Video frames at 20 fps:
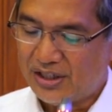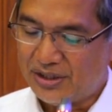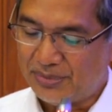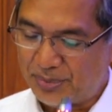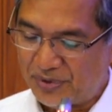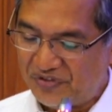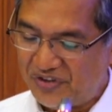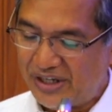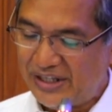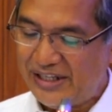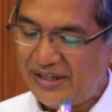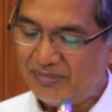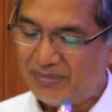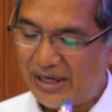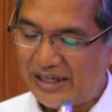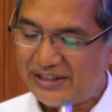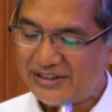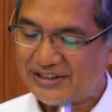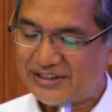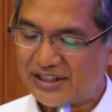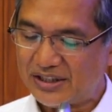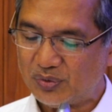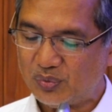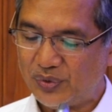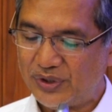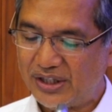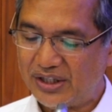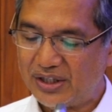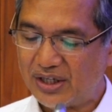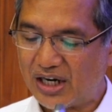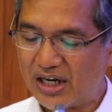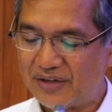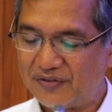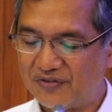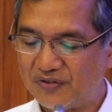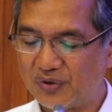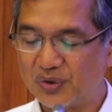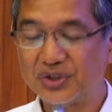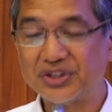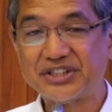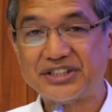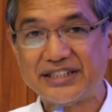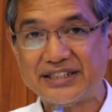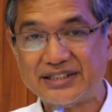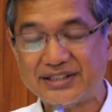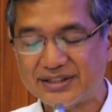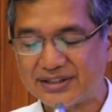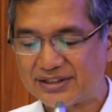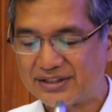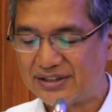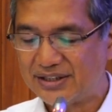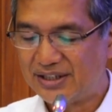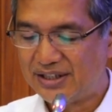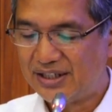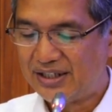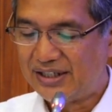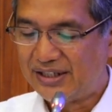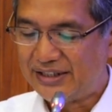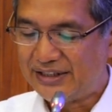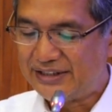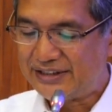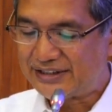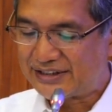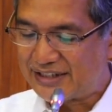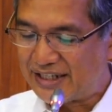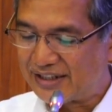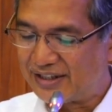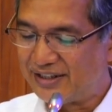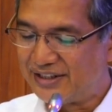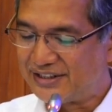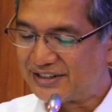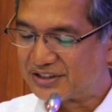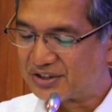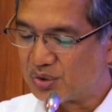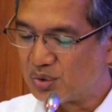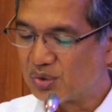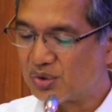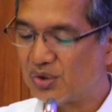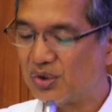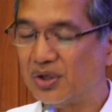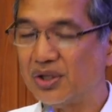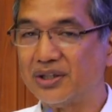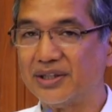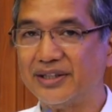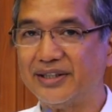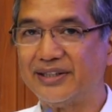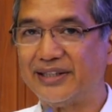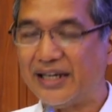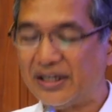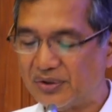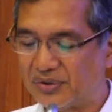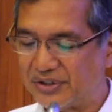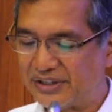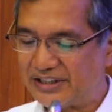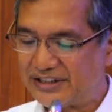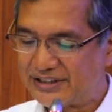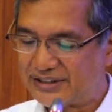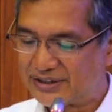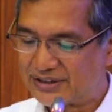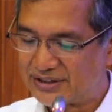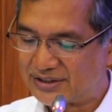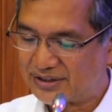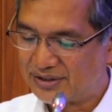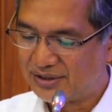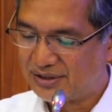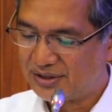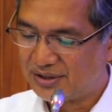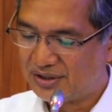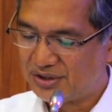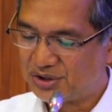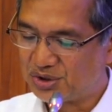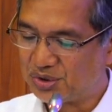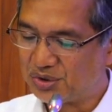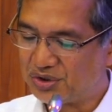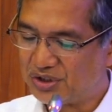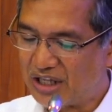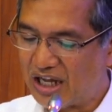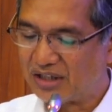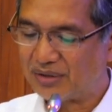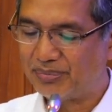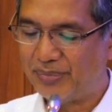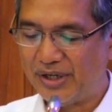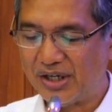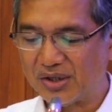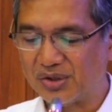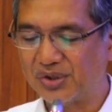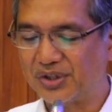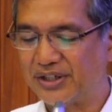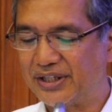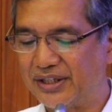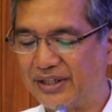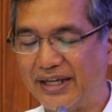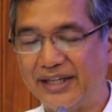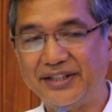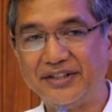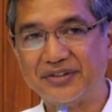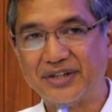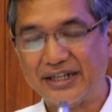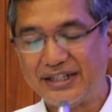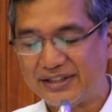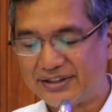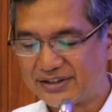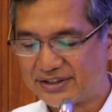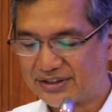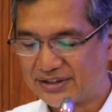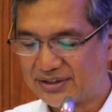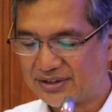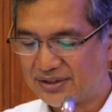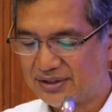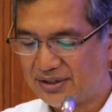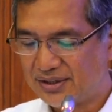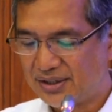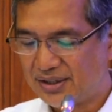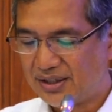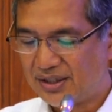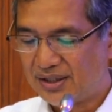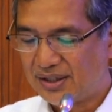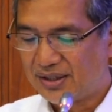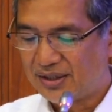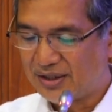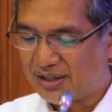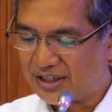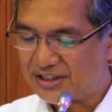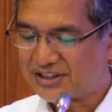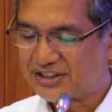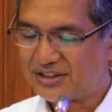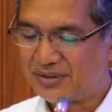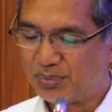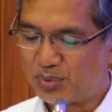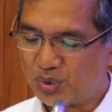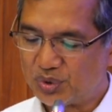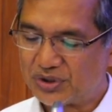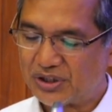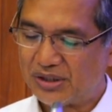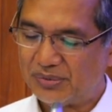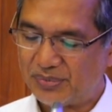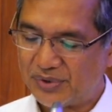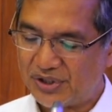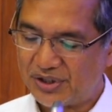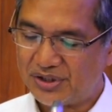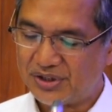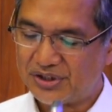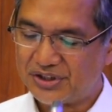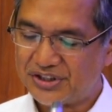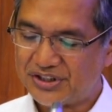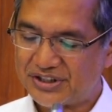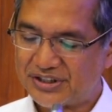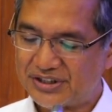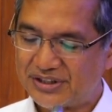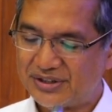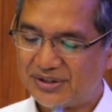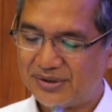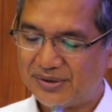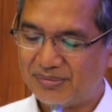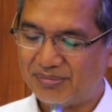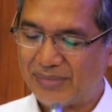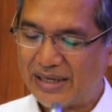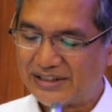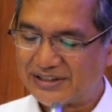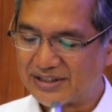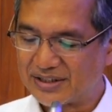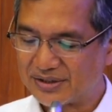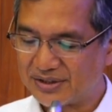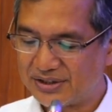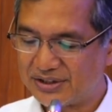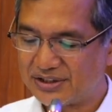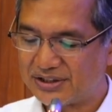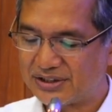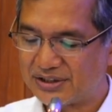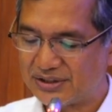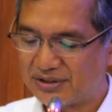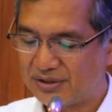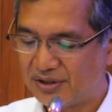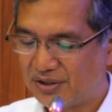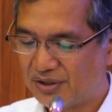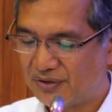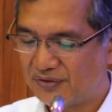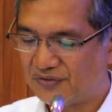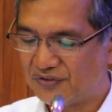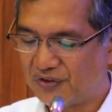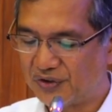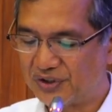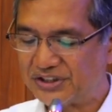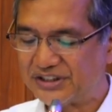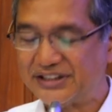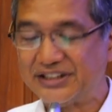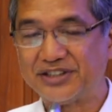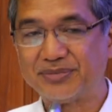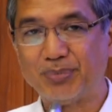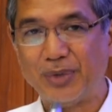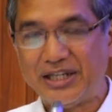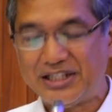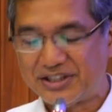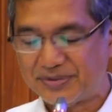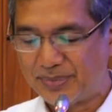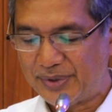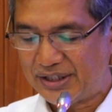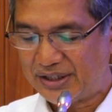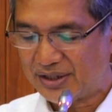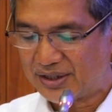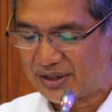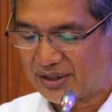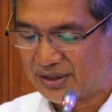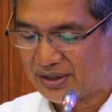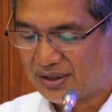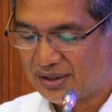The prevailing mindset within the armed forces is that these so-called terrorists should not be accorded any rights. Thus, the brutal murders, massacres, forced displacement,